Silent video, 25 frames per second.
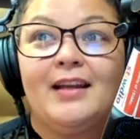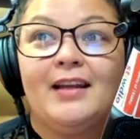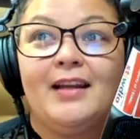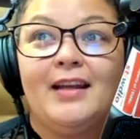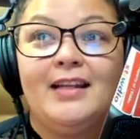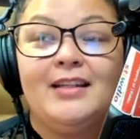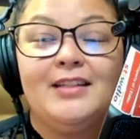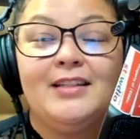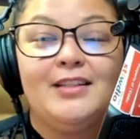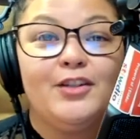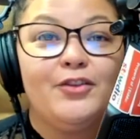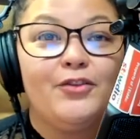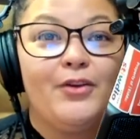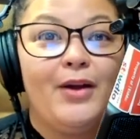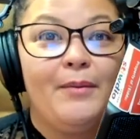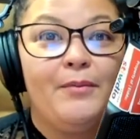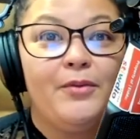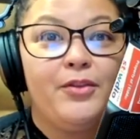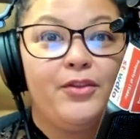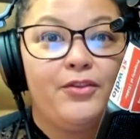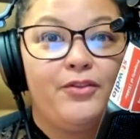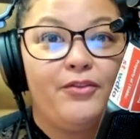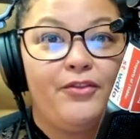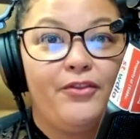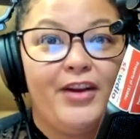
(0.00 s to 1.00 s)
Instagram
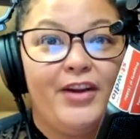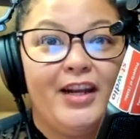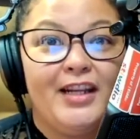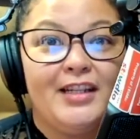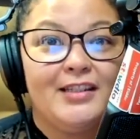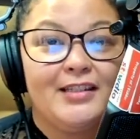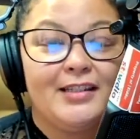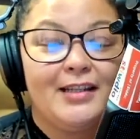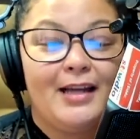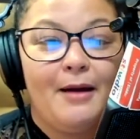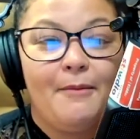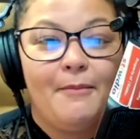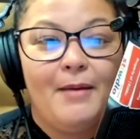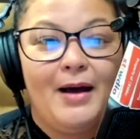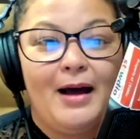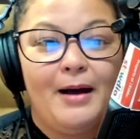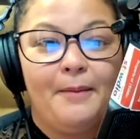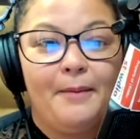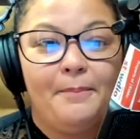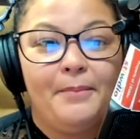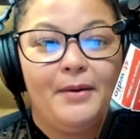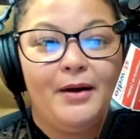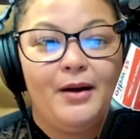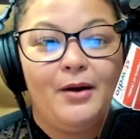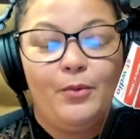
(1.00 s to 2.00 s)
threads come
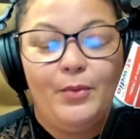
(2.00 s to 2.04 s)
up.